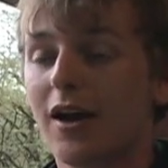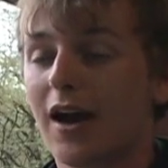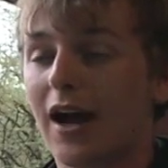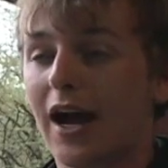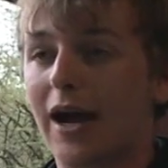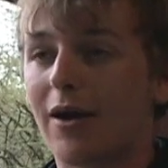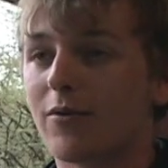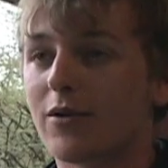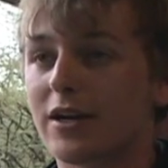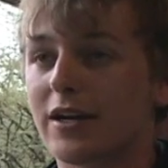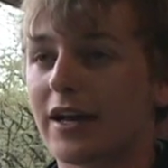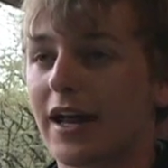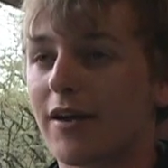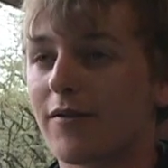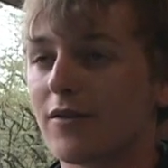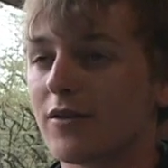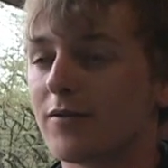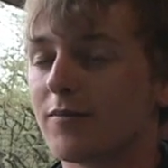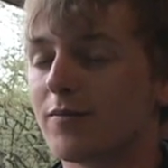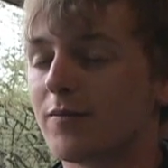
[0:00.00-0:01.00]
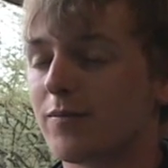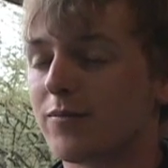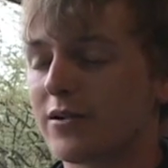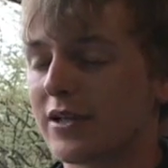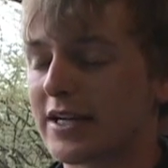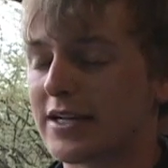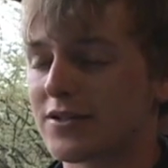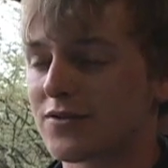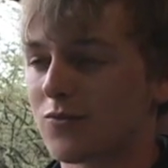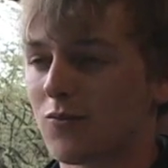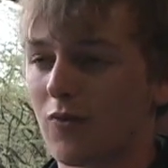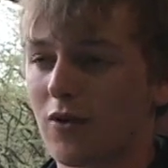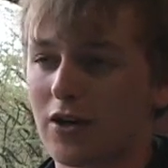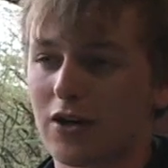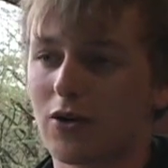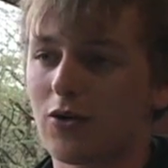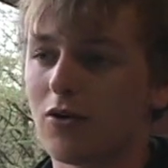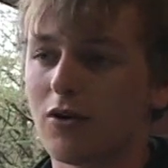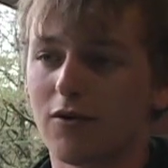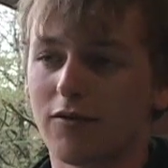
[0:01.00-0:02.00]
I wouldn't ever place
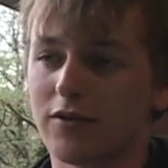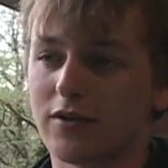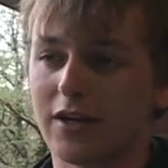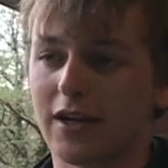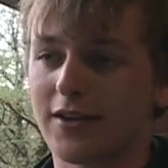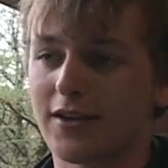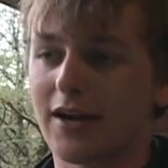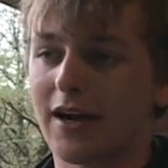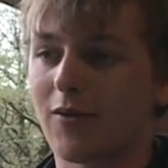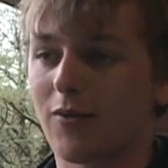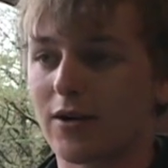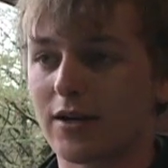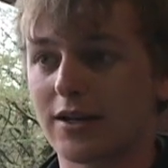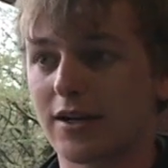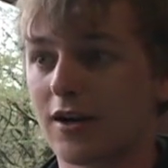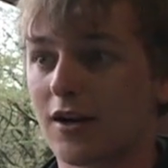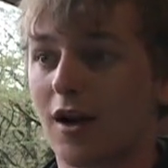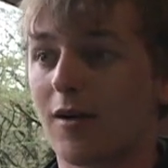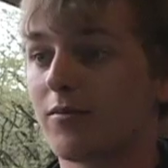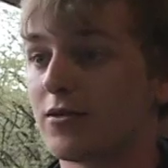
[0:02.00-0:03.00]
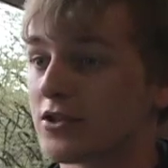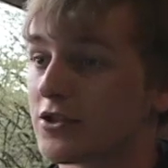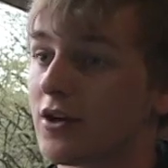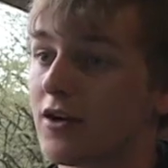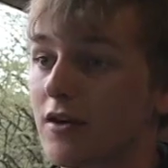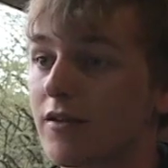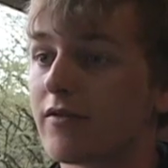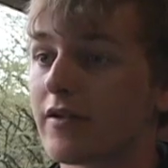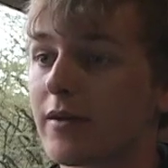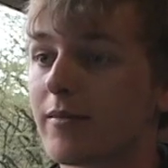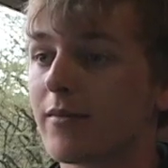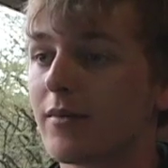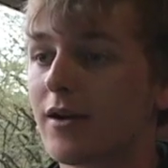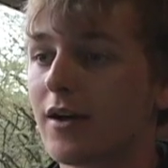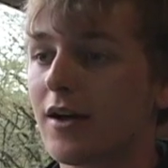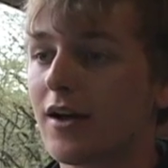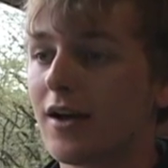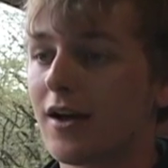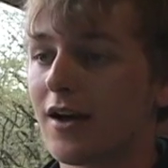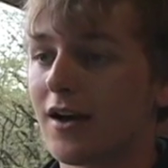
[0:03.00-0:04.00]
one goal over another. I want to accomplish all of them.
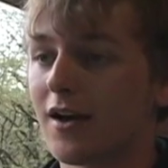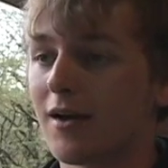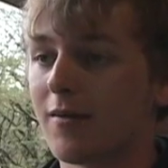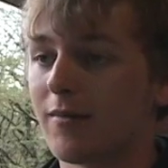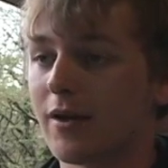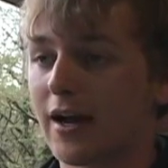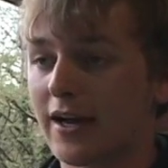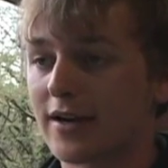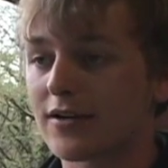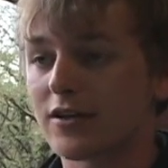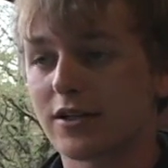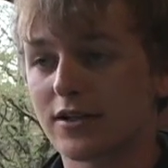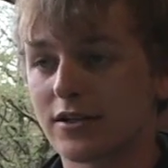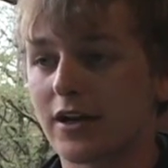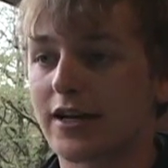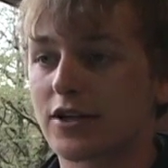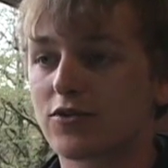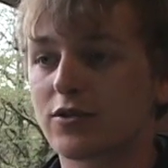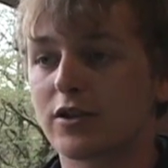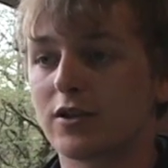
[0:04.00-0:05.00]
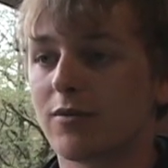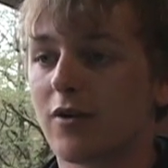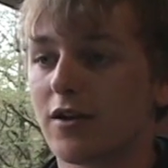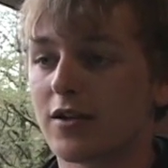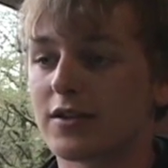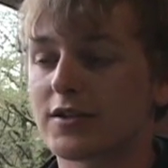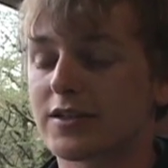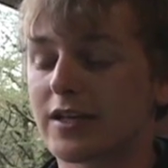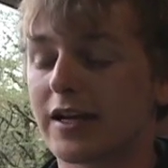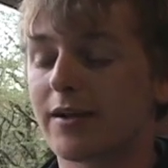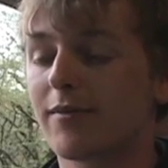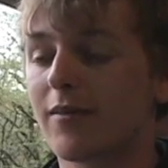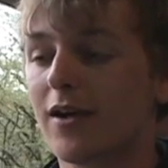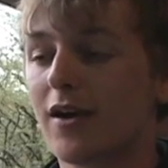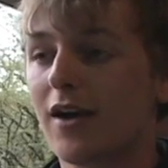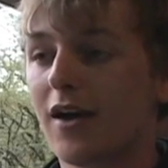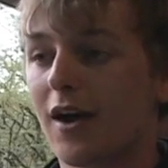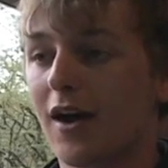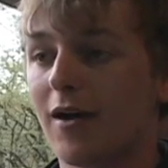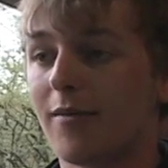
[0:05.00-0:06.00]
I treat them all the same.
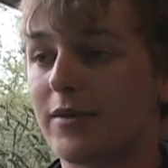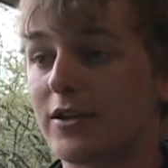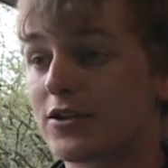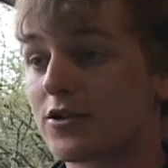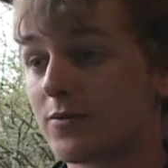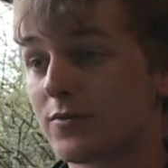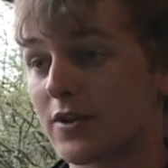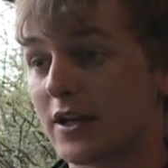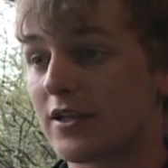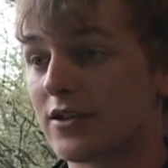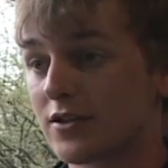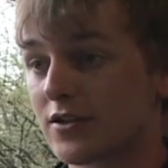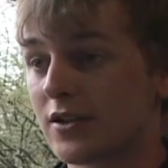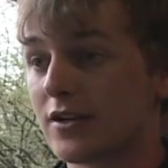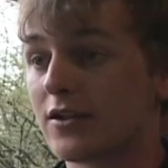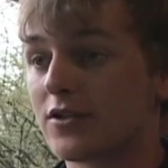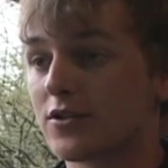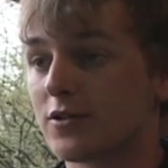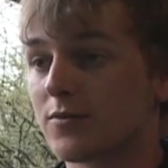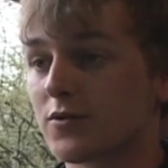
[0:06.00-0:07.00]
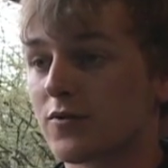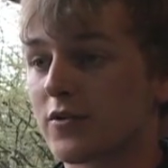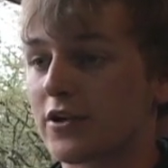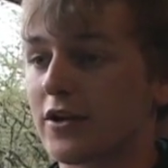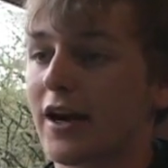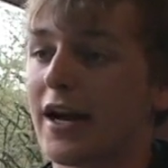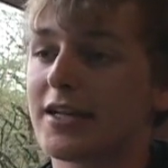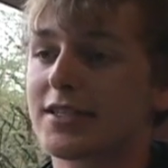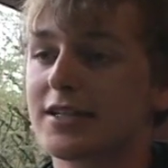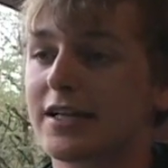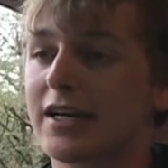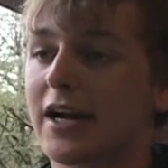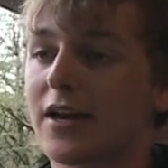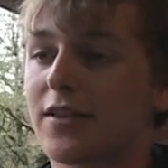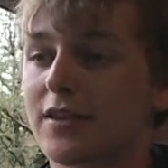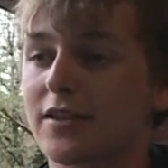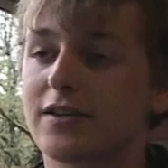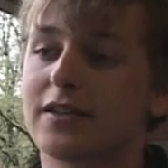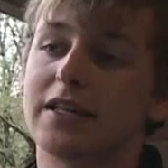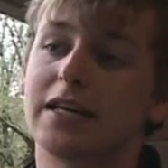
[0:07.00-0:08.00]
In terms of what you're asking, I
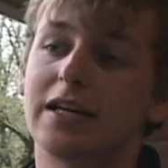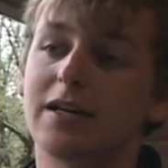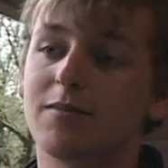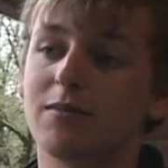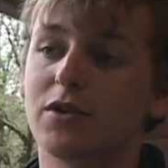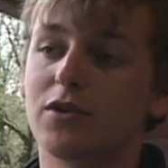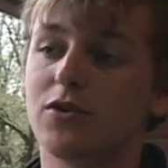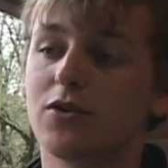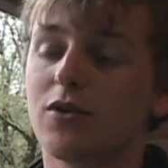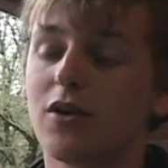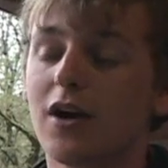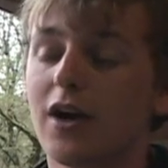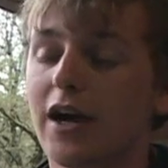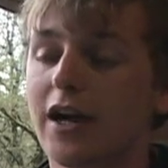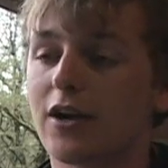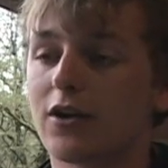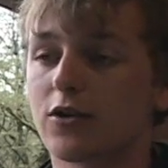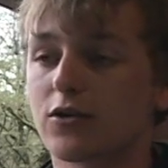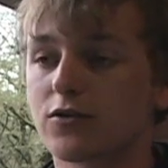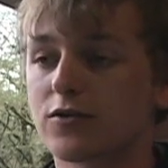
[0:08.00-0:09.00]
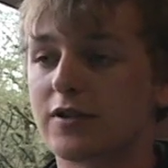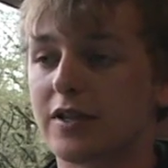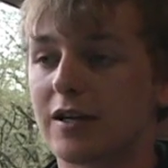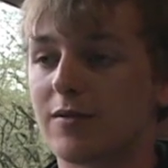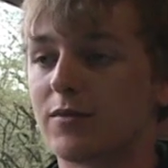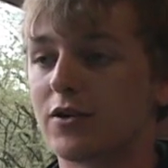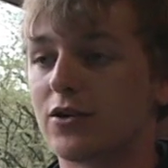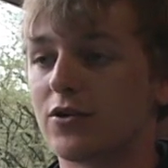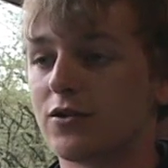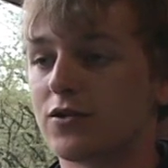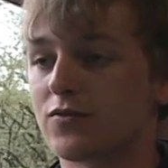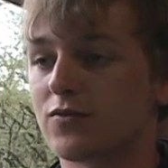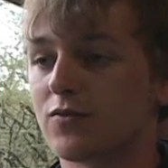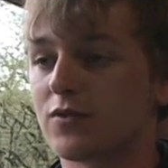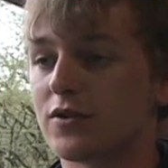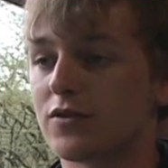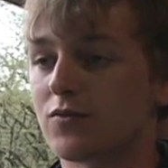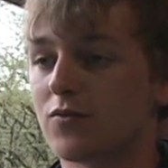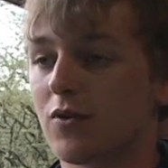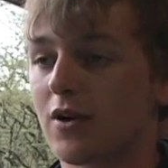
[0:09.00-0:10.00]
think the EMU and our goals at the EMU
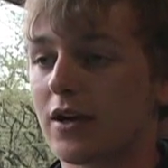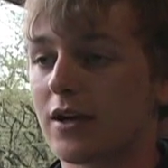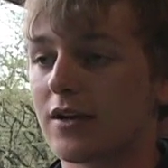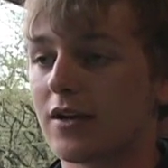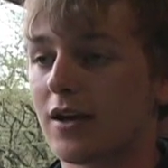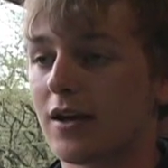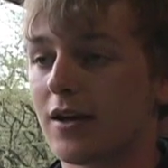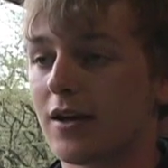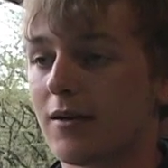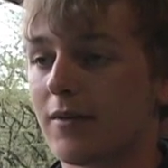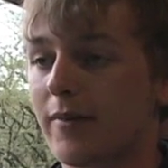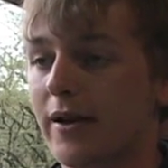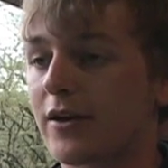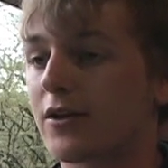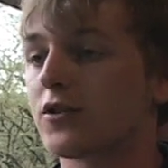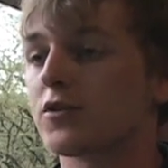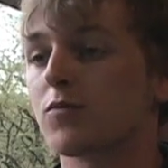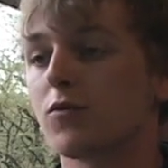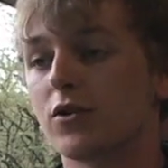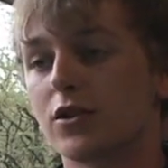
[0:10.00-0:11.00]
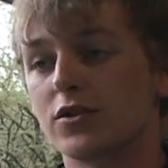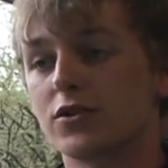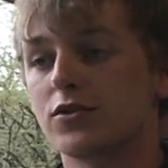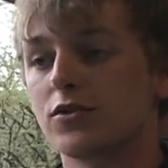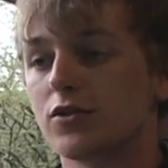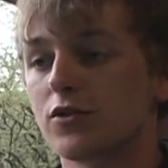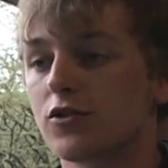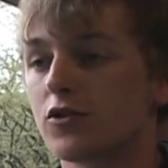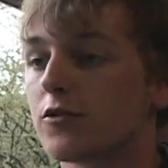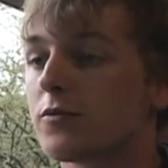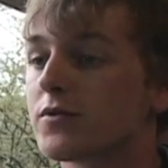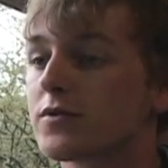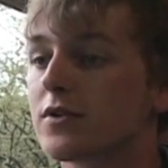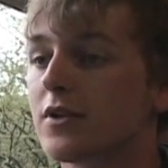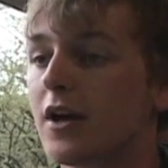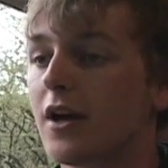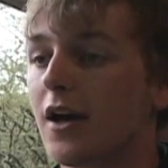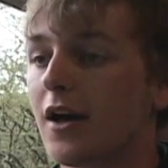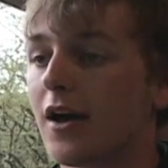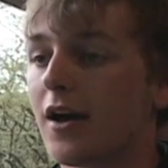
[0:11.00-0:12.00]
is what echoes more to student groups.
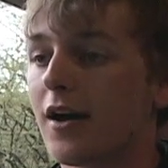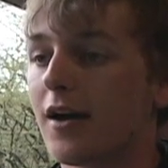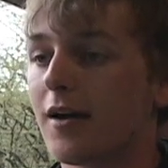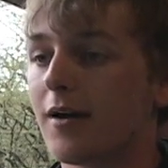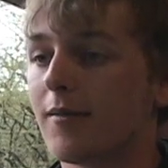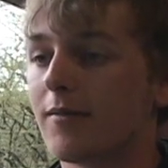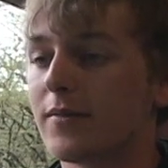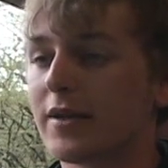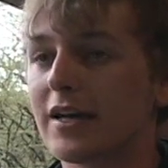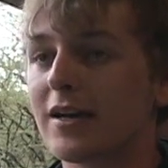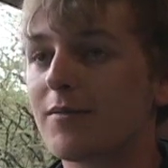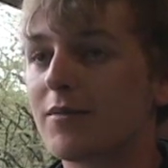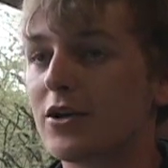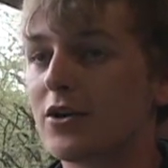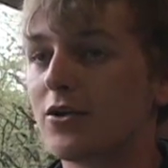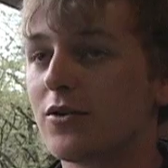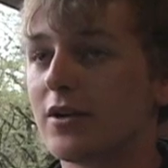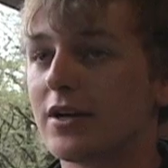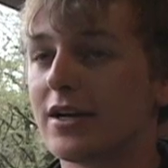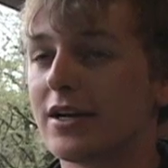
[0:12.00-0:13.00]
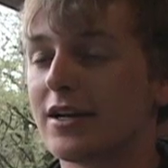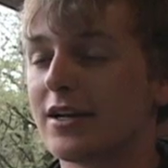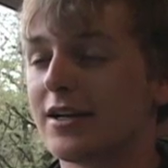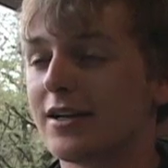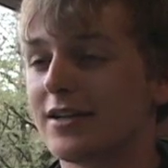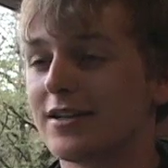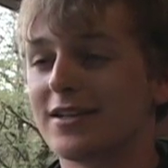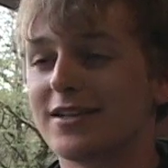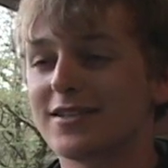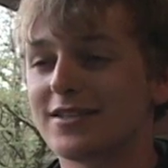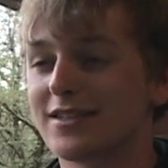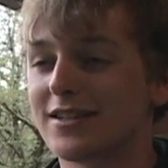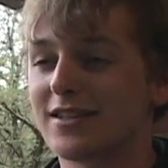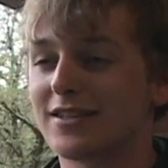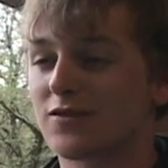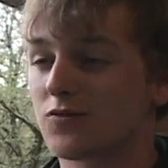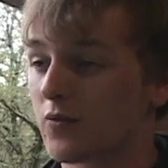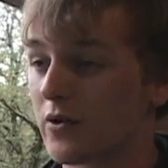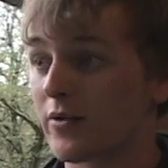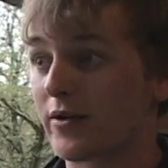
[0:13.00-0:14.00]
The EMU
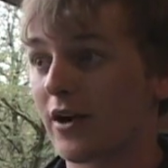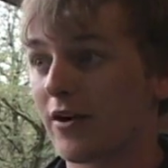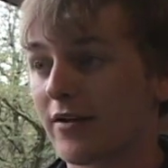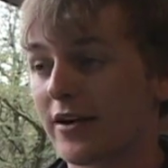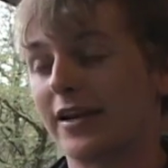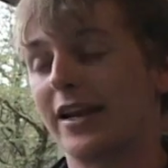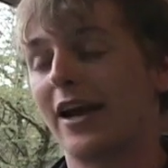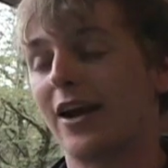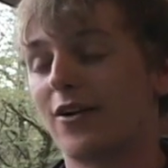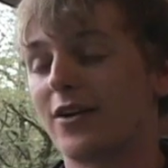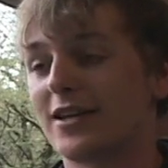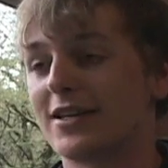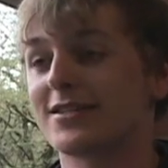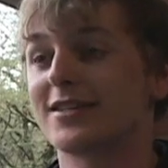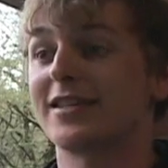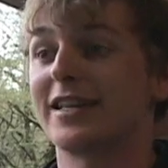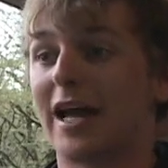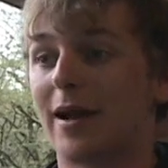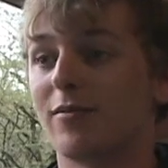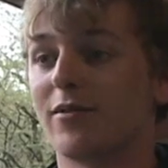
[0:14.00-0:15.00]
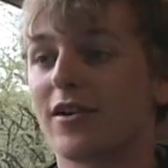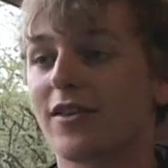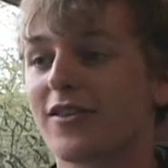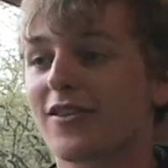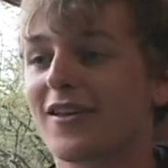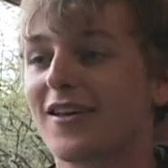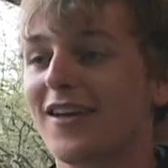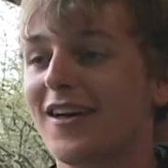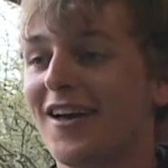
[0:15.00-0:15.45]
it's where we are right now, and it's a labyrinth.